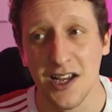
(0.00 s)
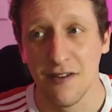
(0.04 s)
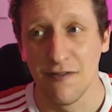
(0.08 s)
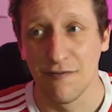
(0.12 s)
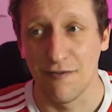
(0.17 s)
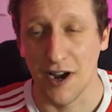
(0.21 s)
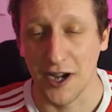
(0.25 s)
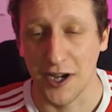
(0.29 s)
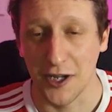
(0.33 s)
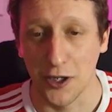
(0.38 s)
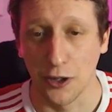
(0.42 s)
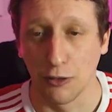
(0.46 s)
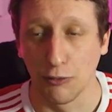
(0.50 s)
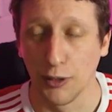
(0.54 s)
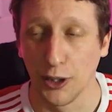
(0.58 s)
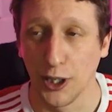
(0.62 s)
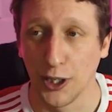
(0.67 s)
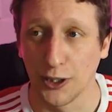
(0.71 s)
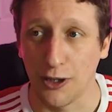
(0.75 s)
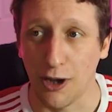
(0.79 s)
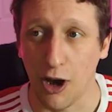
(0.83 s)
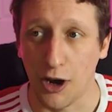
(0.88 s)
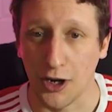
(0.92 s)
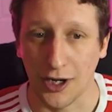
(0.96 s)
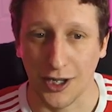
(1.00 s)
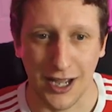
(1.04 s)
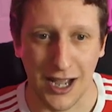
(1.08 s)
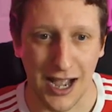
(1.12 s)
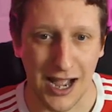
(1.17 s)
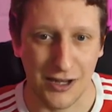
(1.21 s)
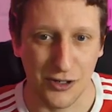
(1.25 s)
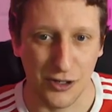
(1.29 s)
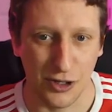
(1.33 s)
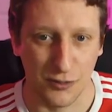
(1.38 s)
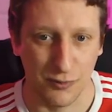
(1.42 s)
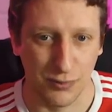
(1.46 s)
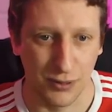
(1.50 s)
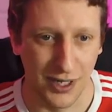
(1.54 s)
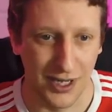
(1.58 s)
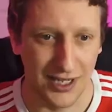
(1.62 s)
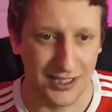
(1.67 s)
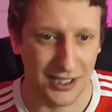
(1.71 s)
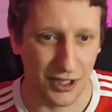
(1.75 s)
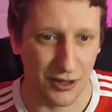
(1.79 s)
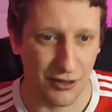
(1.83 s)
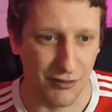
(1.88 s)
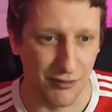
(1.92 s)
Freddie Ljungberg, Odegaard just plays it